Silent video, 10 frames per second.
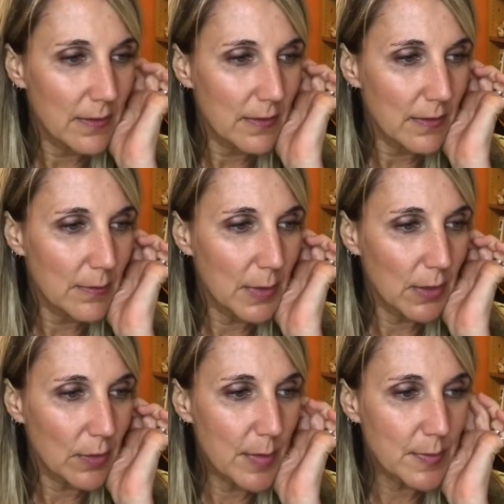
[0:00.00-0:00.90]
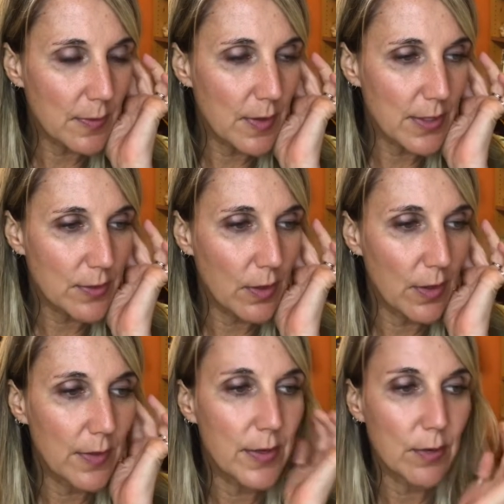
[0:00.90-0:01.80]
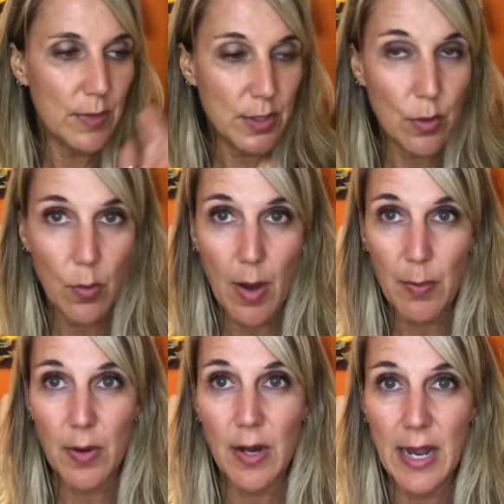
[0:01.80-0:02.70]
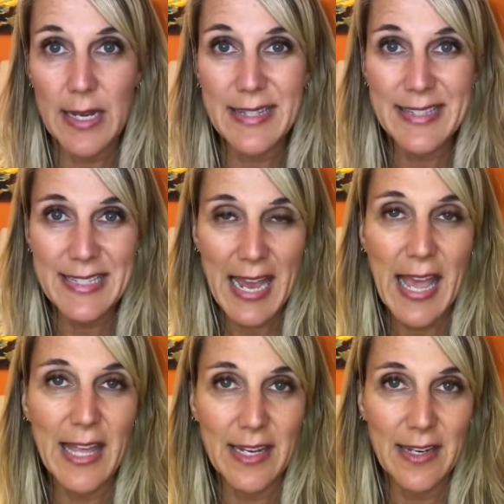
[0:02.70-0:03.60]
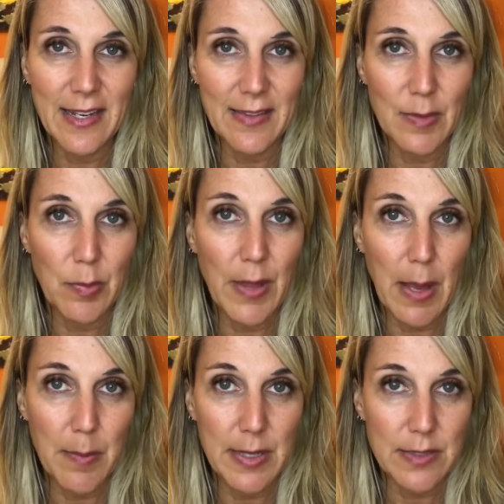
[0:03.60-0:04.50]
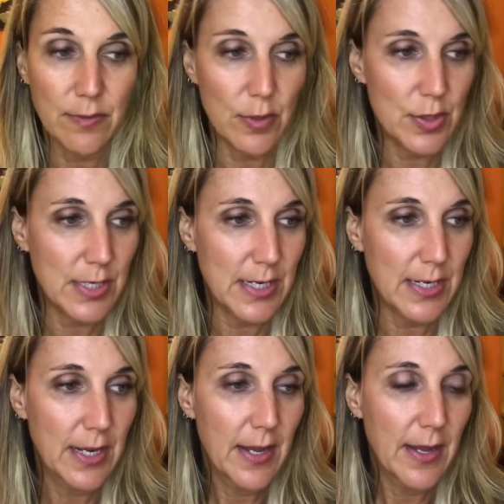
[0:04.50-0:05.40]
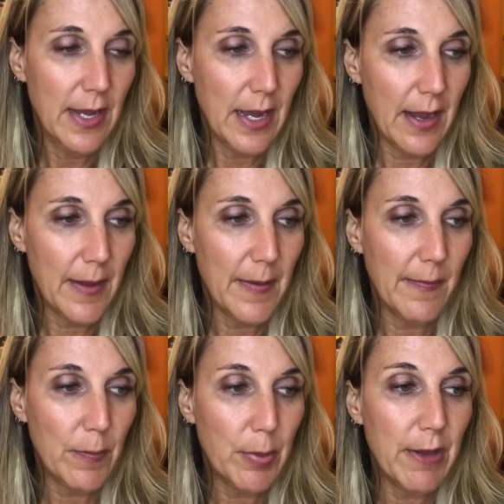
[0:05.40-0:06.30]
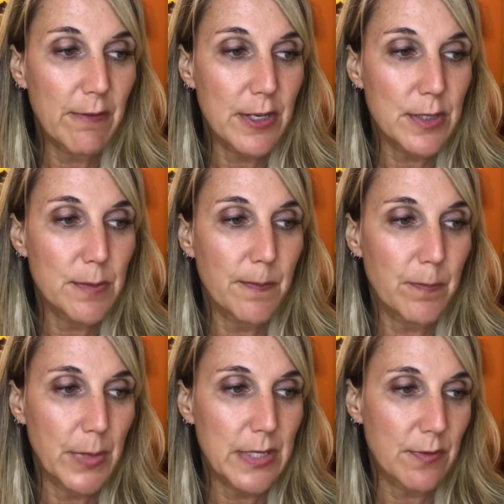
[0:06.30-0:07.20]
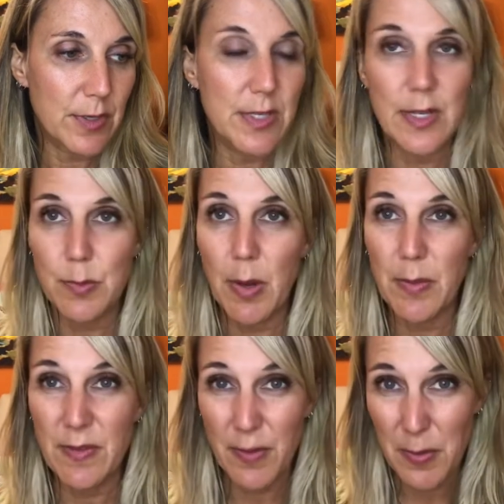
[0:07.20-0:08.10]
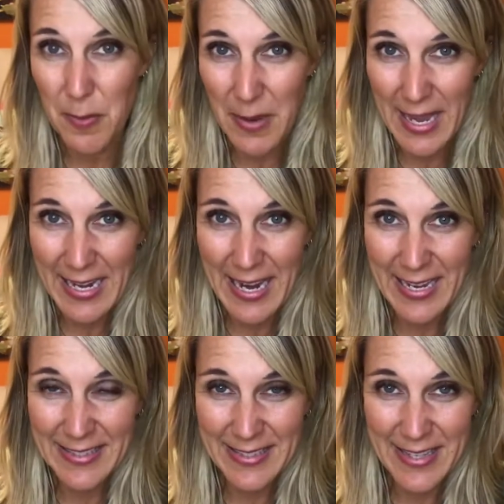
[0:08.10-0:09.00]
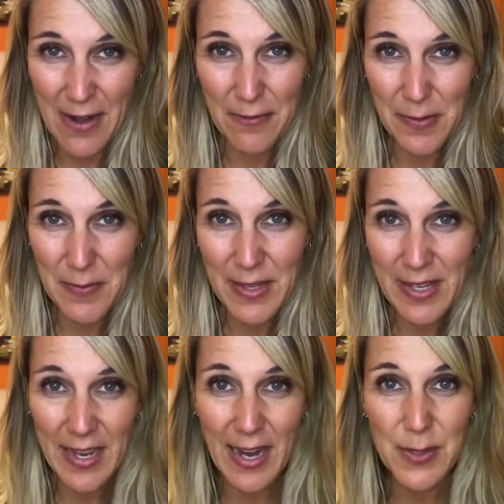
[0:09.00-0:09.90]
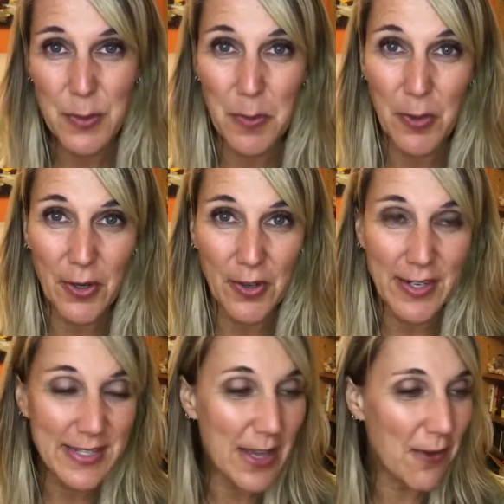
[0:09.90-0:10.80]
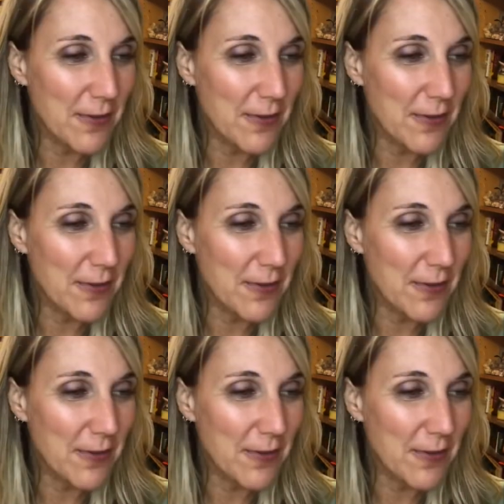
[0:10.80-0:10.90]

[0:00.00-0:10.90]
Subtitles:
milligrams of cholesterol in the original Whopper, and it's 10 in the plant-based version. And the plant-based version, that's probably from the mayonnaise. It's not from the actual burger itself.